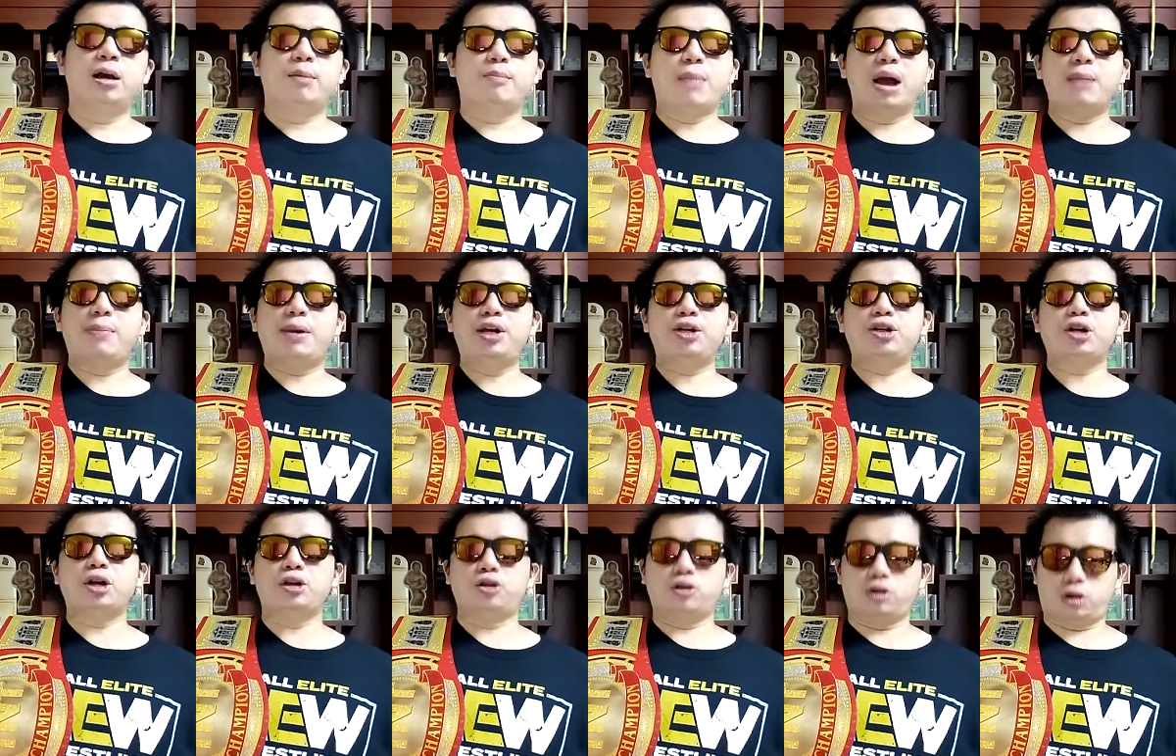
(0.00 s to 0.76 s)

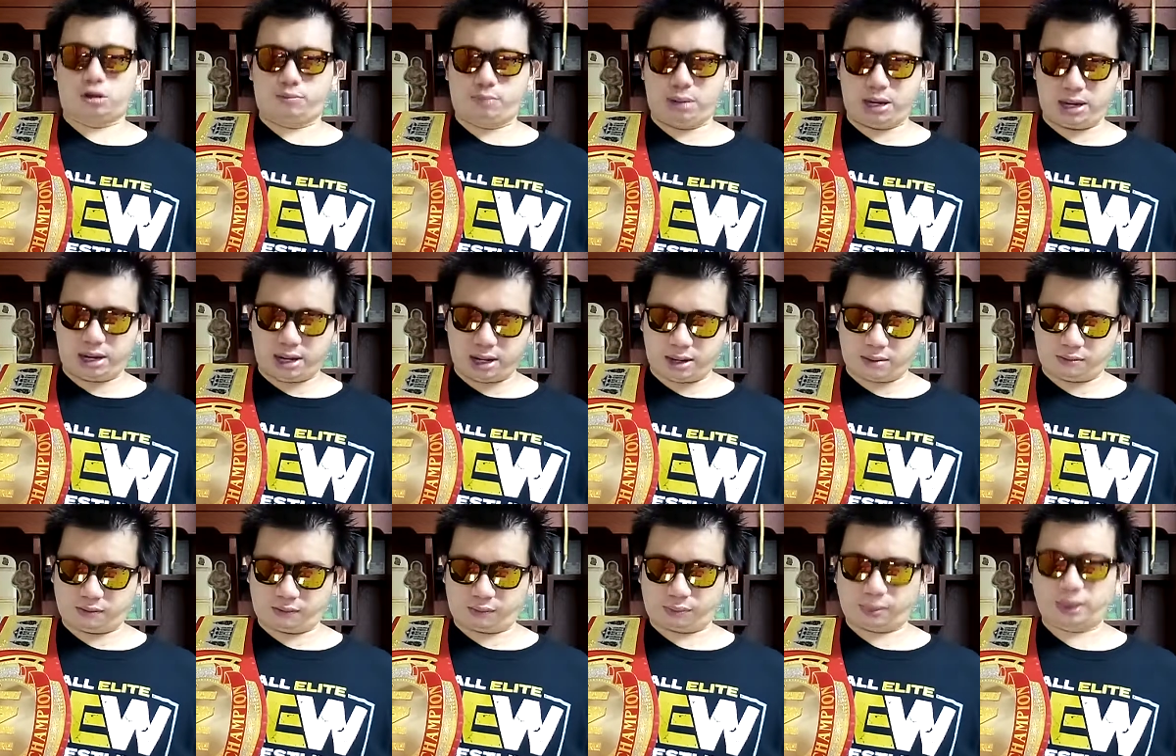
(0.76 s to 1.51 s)
prediction is going to be
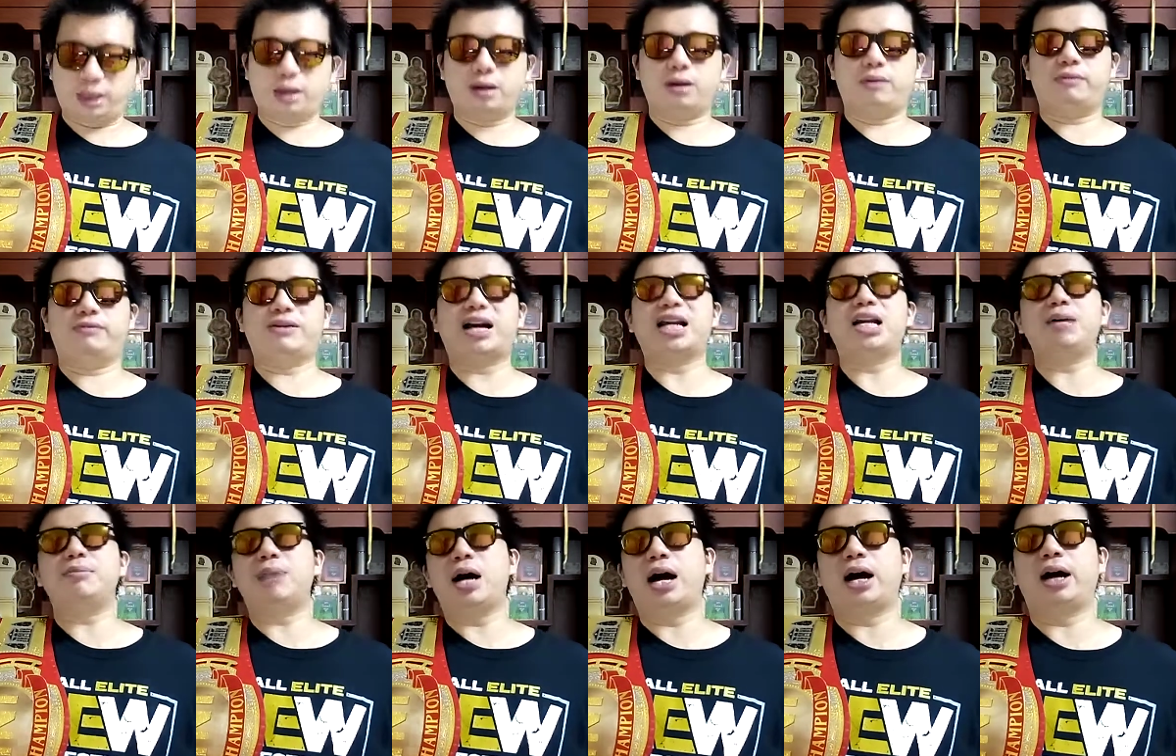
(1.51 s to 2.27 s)

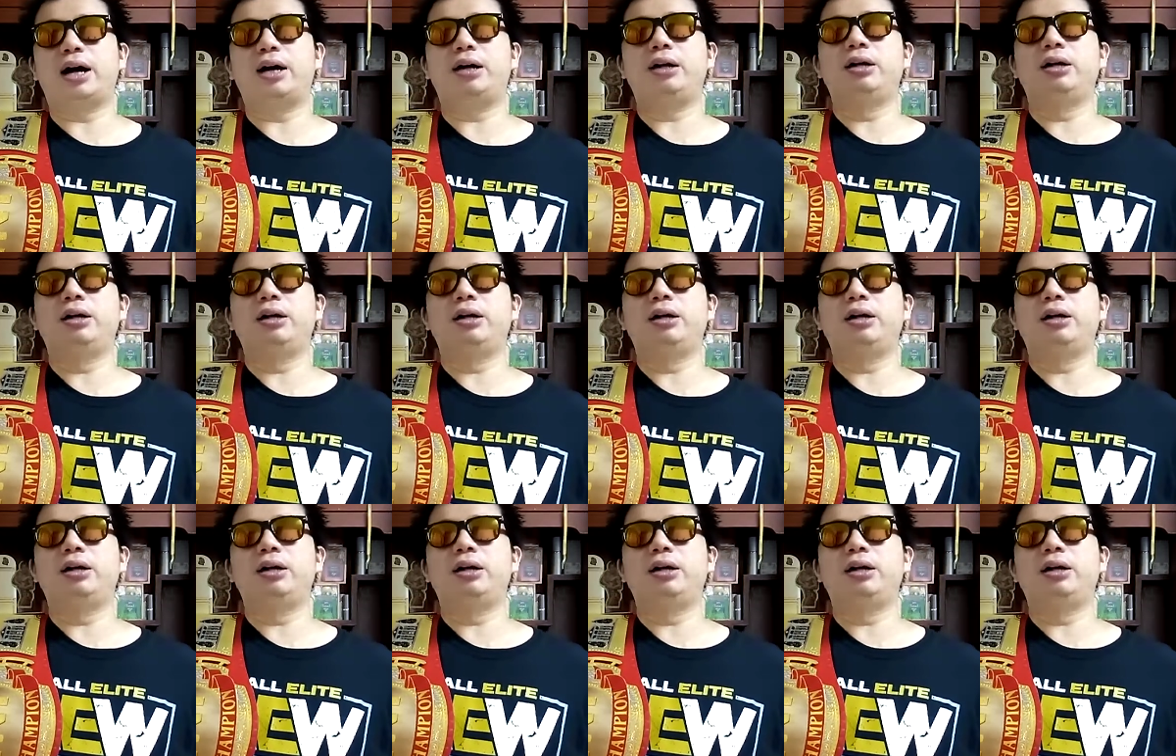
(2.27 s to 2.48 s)
Falaba.